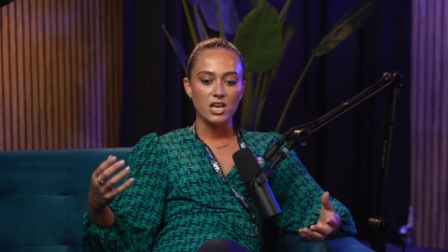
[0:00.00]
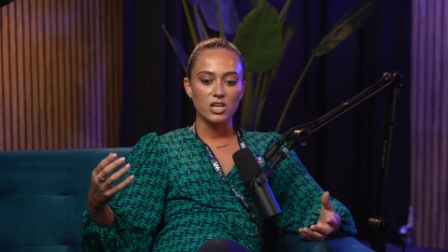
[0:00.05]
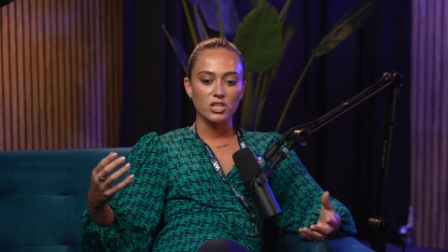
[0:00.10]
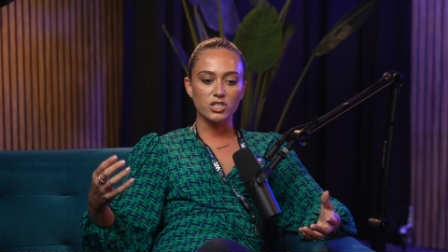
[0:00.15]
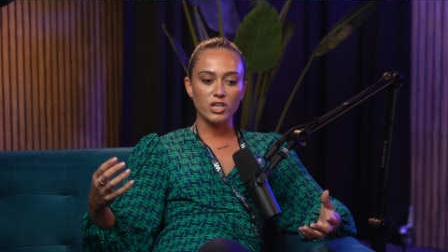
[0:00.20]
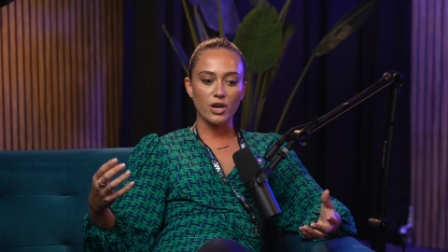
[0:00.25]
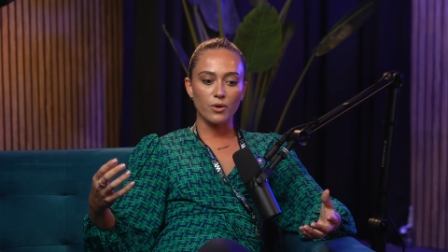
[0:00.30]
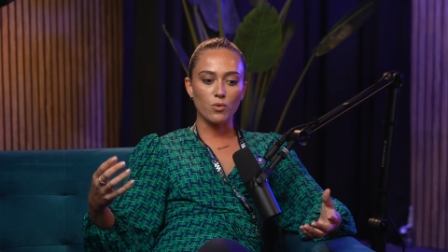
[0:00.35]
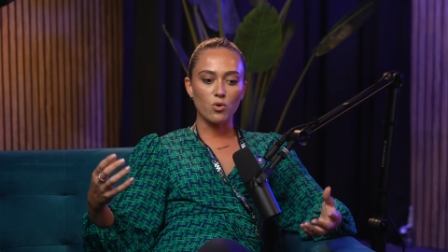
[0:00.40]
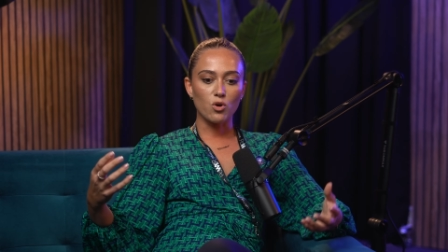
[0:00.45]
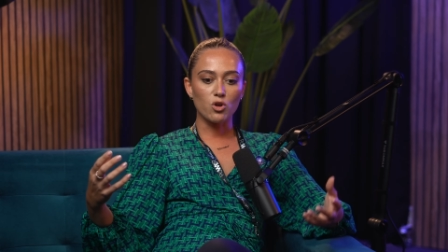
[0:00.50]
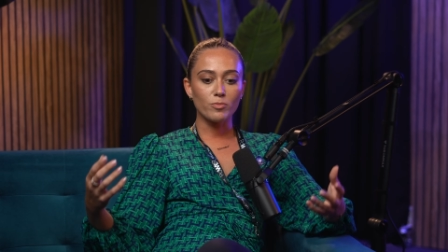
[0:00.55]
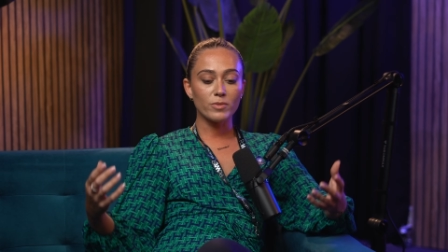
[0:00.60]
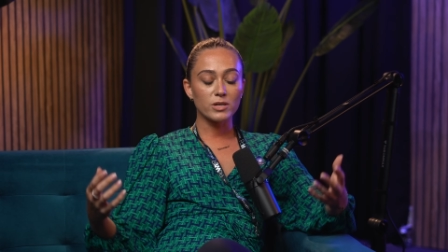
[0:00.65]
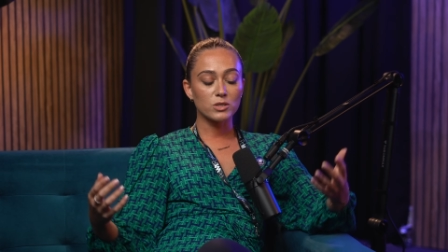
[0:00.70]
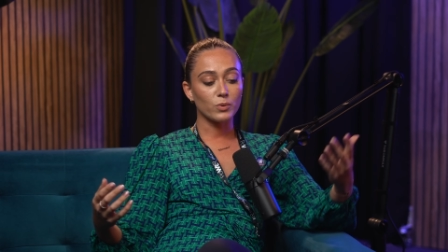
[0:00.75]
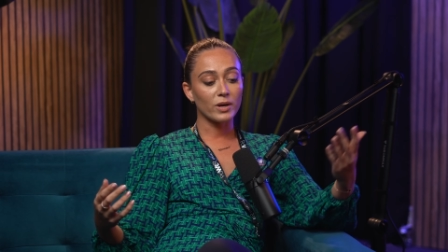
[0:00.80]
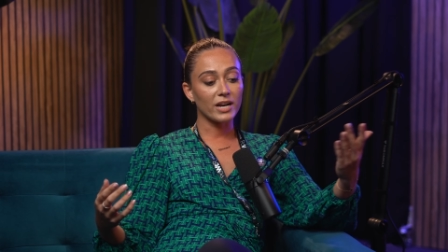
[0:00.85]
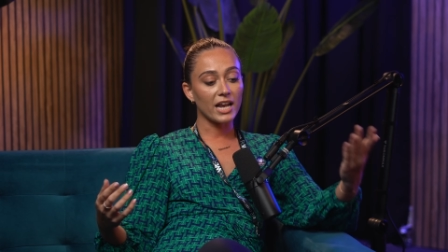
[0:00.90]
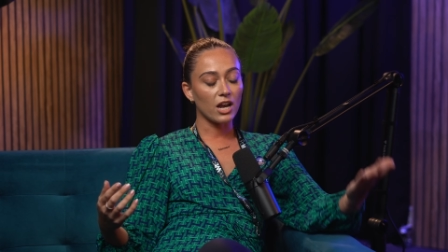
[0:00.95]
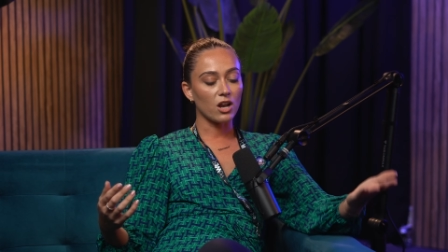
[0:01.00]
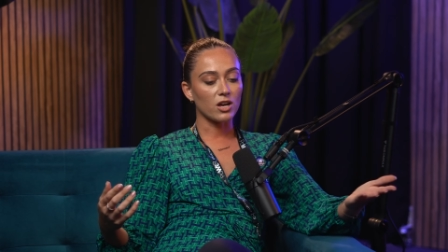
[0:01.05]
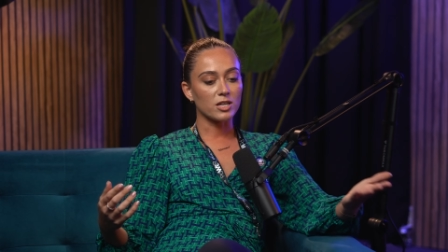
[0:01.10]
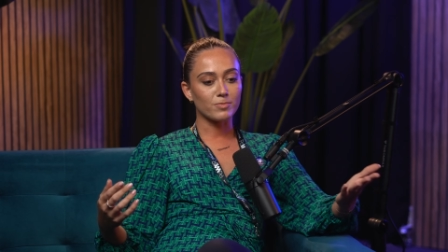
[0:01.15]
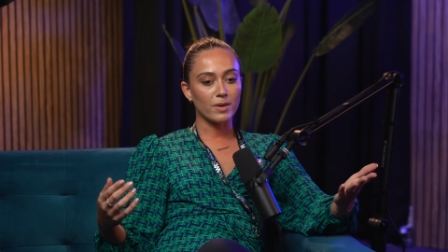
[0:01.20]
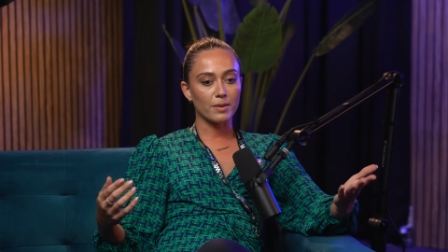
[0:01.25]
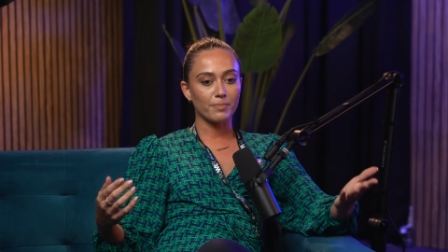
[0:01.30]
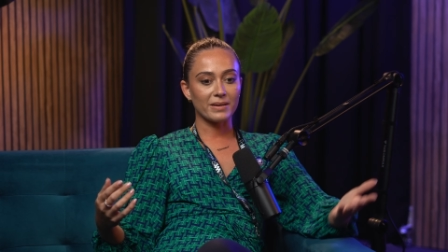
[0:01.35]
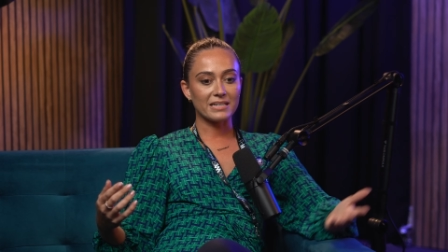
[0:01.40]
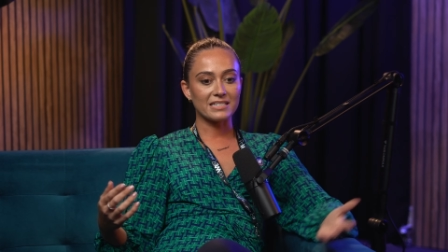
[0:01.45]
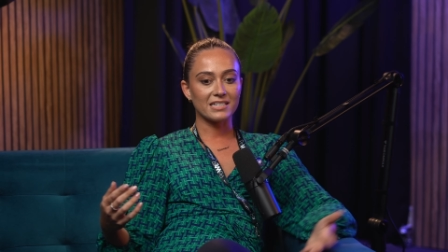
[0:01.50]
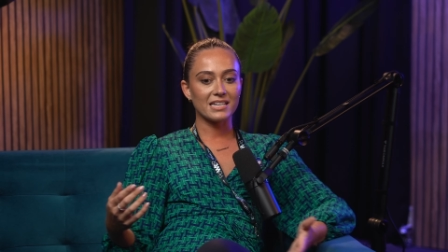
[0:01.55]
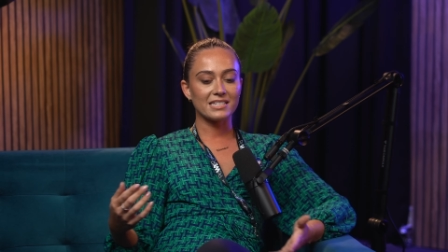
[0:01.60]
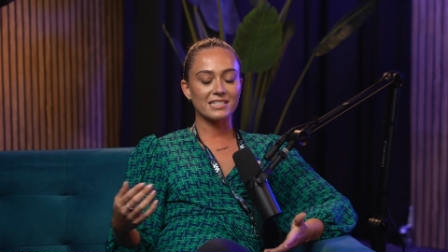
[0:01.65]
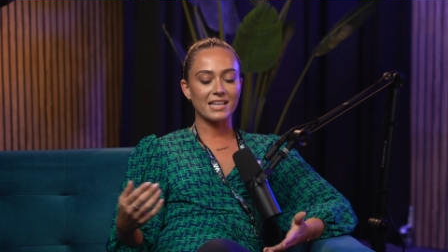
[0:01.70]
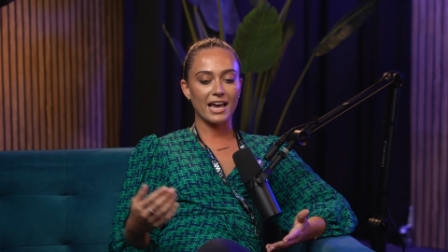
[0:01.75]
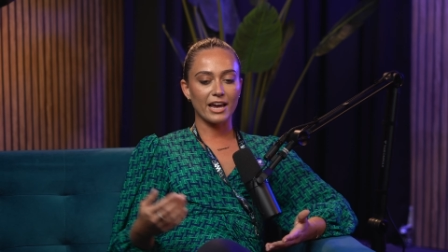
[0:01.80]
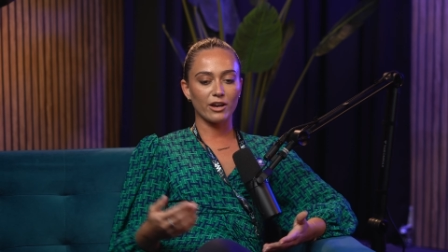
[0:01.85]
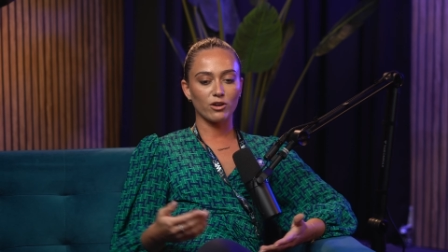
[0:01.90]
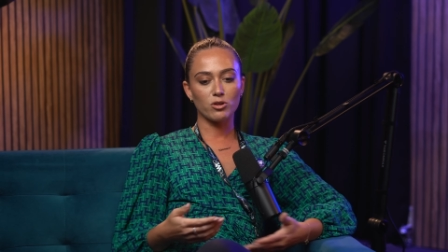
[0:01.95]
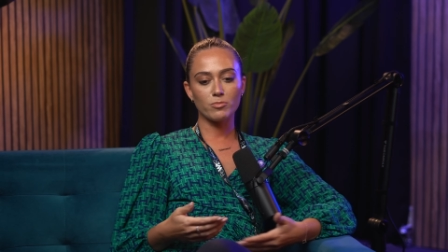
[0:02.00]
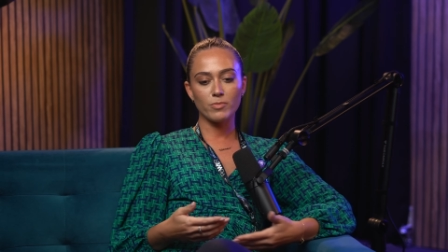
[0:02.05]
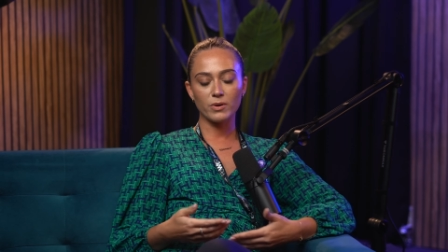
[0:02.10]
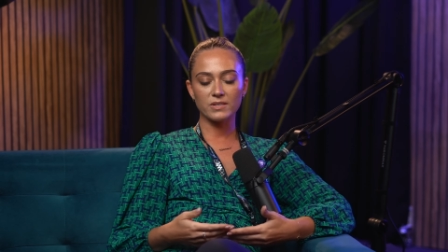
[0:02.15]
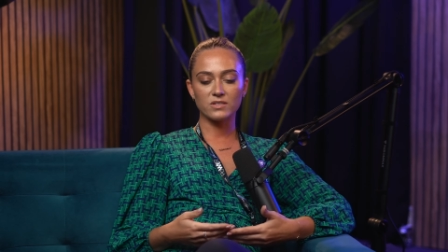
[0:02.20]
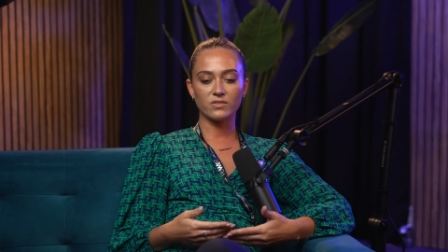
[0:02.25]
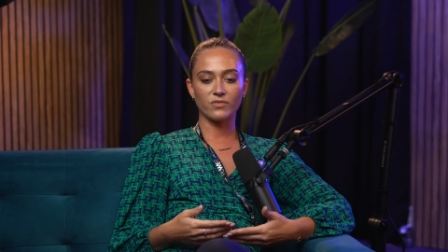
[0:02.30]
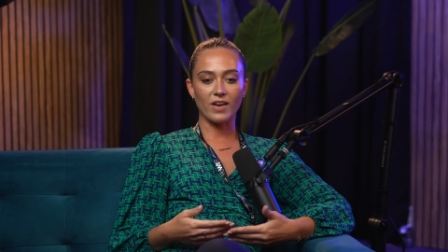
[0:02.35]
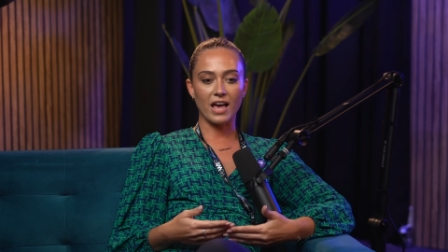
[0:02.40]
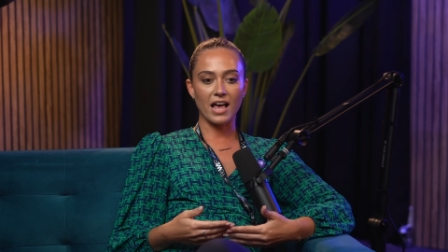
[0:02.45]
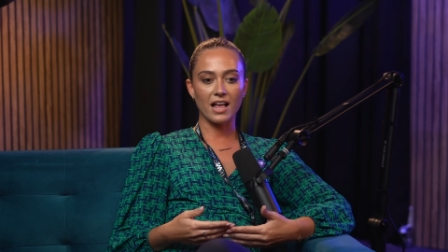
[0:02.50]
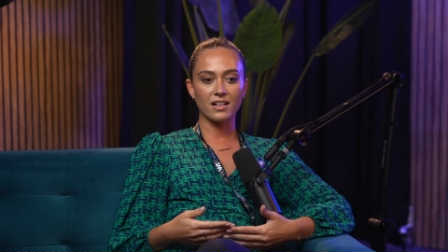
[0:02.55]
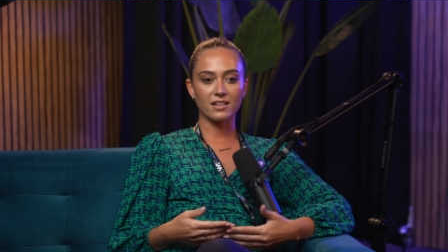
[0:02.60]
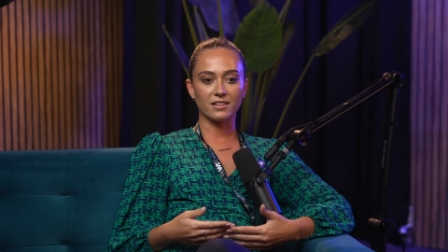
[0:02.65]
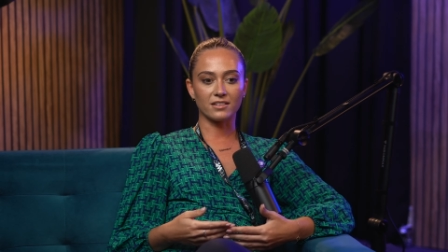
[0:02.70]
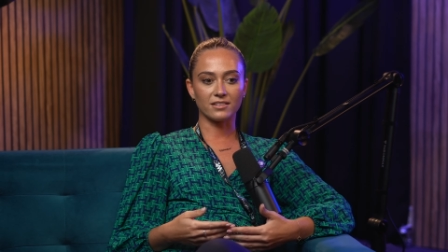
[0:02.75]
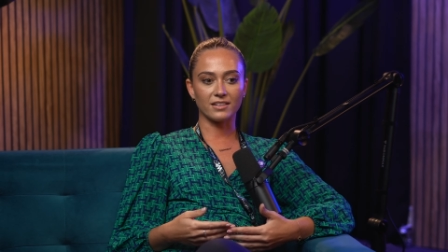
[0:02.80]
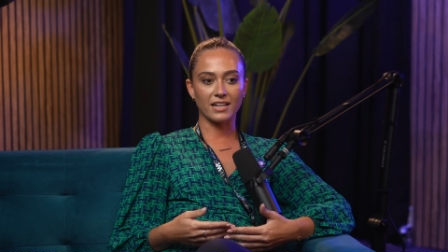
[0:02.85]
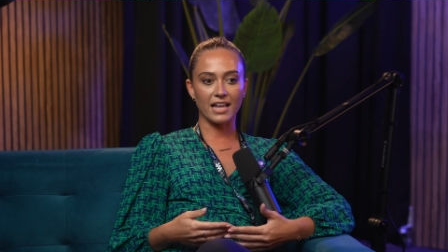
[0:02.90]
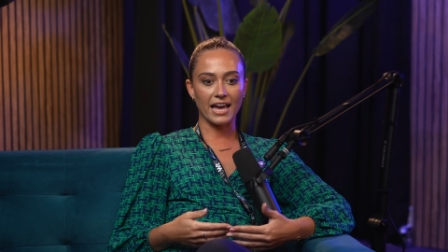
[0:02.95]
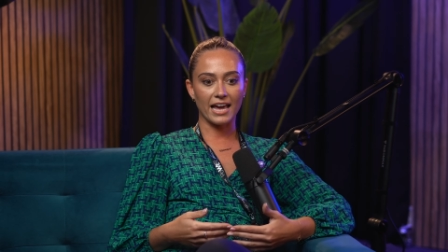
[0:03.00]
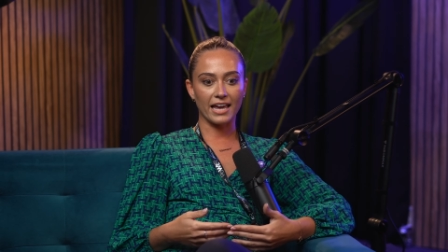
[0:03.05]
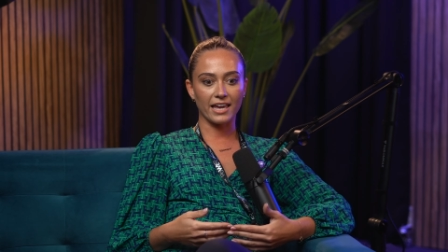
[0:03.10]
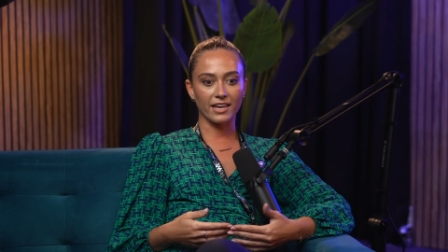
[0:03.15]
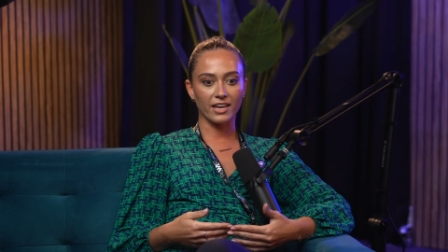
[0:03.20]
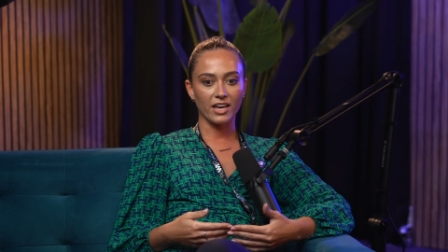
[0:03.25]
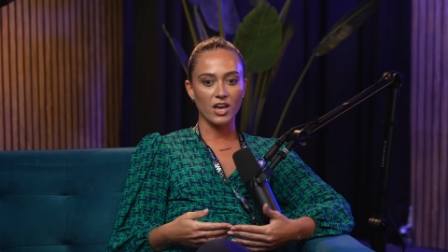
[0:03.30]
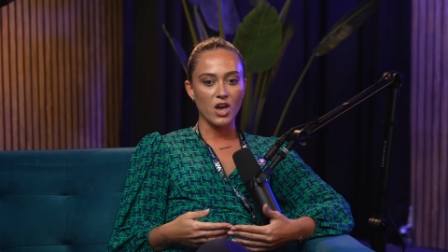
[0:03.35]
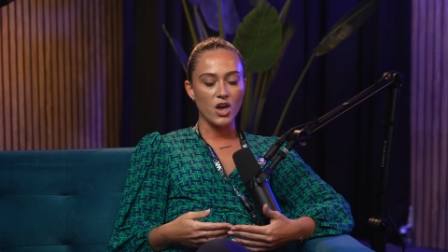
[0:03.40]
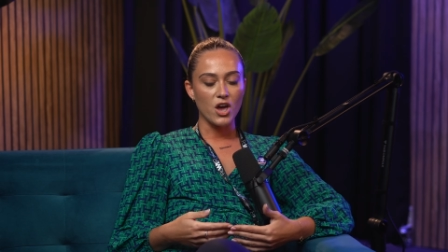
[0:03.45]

So almost when I lost my business, I almost felt like,